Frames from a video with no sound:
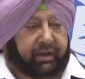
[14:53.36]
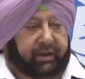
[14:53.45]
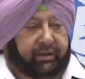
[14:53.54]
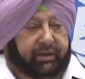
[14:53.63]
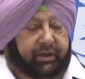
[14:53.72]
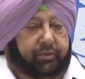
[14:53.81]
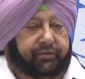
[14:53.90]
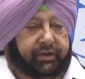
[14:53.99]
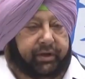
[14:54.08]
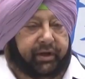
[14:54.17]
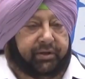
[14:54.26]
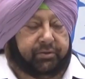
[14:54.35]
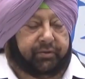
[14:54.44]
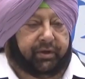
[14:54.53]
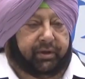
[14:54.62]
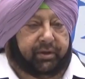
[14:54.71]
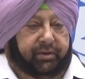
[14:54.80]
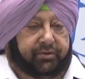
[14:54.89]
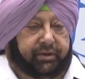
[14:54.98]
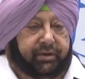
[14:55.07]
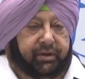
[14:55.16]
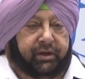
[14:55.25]
and take over the reins of our
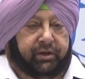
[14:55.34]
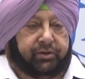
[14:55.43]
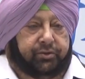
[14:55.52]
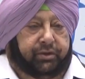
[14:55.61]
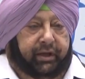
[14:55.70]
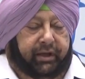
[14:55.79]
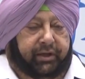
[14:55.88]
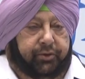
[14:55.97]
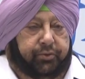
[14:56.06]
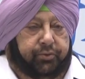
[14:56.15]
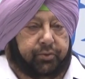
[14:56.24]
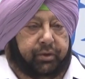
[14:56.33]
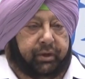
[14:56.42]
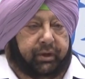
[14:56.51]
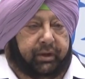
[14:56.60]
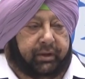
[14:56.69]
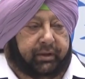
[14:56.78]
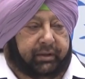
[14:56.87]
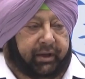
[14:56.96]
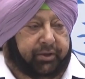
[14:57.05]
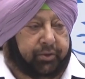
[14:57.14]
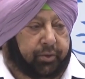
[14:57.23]
country. So thank you.
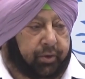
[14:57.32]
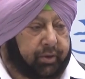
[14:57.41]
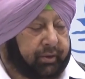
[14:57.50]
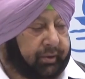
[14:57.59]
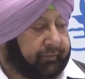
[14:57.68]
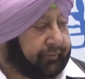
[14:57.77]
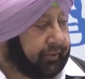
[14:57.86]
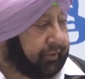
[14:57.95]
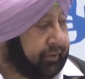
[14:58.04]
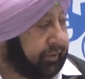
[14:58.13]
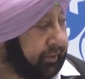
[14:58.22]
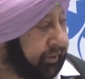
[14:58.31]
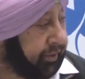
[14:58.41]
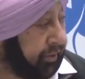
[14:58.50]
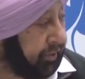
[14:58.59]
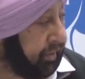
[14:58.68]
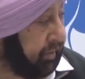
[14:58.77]
Thank you all for your,